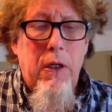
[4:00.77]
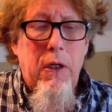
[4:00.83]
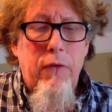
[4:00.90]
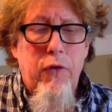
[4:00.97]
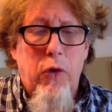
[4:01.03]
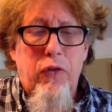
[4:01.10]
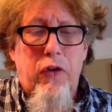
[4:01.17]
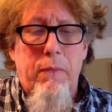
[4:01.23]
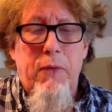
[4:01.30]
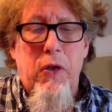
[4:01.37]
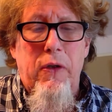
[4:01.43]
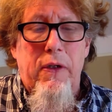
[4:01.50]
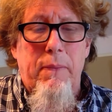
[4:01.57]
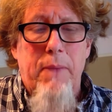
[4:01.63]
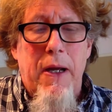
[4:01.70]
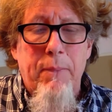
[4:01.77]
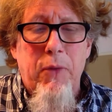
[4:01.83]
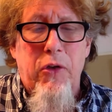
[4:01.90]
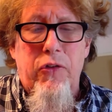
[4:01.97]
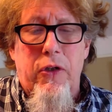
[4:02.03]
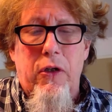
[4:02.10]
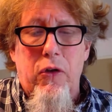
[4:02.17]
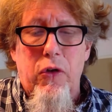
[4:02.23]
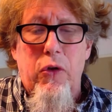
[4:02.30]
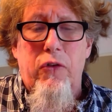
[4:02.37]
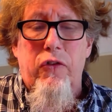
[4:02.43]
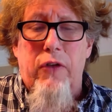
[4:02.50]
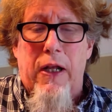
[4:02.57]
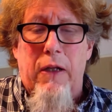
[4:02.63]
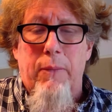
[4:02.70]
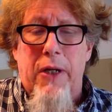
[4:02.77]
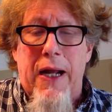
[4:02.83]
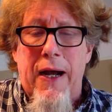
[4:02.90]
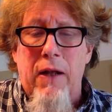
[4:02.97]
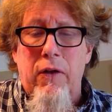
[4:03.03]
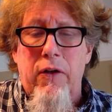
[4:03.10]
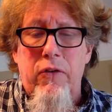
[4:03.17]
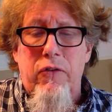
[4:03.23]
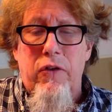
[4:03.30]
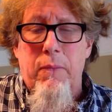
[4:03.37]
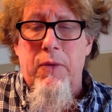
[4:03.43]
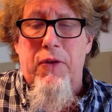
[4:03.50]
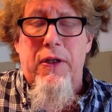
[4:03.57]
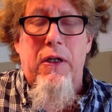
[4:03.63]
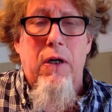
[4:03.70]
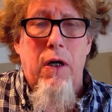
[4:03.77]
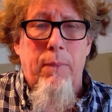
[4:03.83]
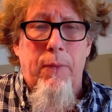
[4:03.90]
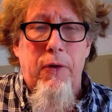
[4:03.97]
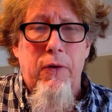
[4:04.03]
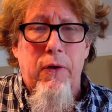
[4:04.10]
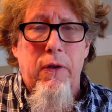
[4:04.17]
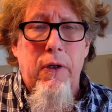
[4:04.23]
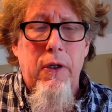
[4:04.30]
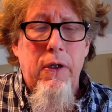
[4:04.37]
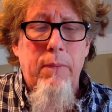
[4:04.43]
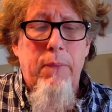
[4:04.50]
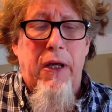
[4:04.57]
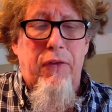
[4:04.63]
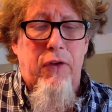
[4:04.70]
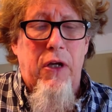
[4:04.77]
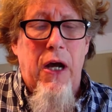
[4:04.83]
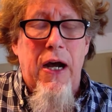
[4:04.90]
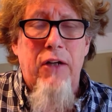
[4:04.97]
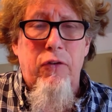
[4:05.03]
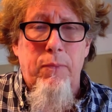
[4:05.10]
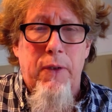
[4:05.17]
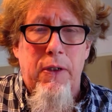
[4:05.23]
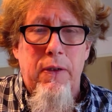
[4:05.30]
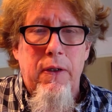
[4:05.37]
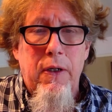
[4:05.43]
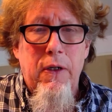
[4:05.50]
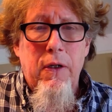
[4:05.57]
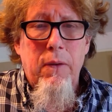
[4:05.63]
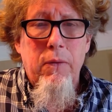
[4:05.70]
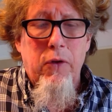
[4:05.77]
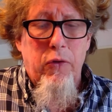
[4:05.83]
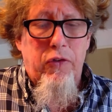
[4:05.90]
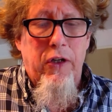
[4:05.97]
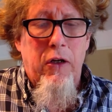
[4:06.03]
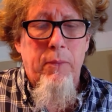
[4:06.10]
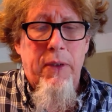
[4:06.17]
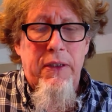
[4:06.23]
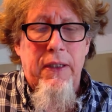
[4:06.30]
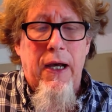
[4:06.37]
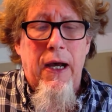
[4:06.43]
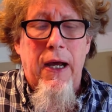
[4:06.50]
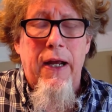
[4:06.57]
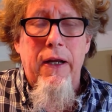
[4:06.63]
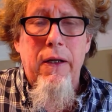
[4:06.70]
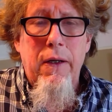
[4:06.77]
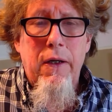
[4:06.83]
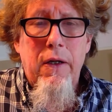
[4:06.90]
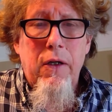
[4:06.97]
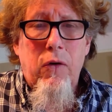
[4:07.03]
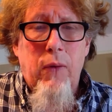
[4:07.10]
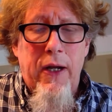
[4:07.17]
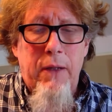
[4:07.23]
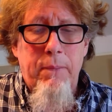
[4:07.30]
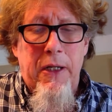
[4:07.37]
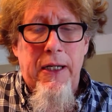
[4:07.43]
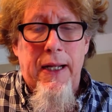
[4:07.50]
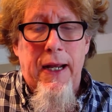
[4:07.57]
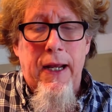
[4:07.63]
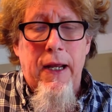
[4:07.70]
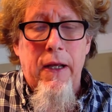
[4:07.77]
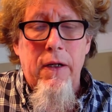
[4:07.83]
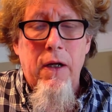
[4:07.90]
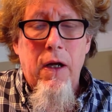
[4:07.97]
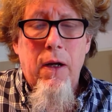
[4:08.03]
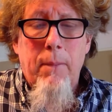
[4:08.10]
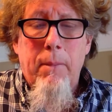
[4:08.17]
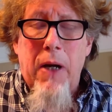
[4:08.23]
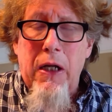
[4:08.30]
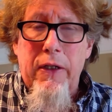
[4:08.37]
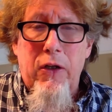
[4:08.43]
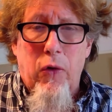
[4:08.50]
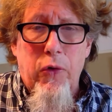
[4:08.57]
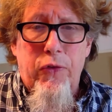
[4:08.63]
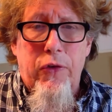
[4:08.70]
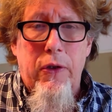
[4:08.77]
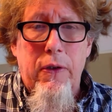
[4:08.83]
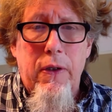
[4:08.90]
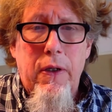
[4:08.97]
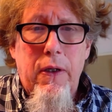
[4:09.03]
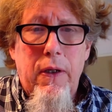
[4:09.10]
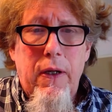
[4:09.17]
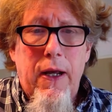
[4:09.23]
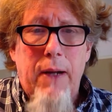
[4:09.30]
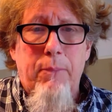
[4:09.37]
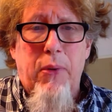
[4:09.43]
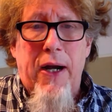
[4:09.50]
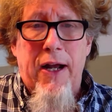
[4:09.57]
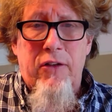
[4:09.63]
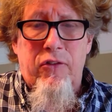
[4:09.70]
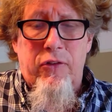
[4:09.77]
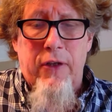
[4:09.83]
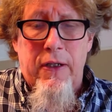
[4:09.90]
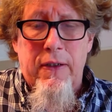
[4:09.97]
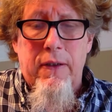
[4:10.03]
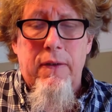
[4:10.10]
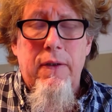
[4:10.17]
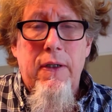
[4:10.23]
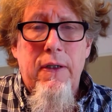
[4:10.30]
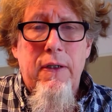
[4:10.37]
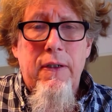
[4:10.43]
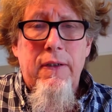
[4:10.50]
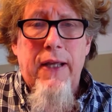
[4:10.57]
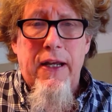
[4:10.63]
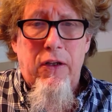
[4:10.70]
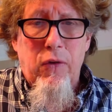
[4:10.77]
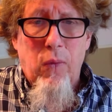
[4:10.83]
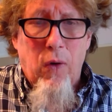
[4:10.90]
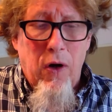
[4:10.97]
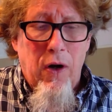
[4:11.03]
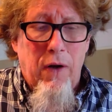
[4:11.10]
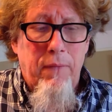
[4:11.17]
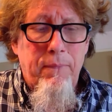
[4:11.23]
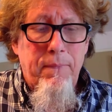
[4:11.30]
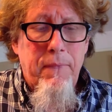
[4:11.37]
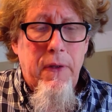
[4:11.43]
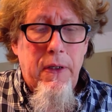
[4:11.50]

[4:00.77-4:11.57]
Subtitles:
Those community members include Solomon Allen, Timothy Carpenter, Beth Kochman, Lozelle Mathai, Greg Minahan, Molly Olson, and Brad Sitton. Thank you all.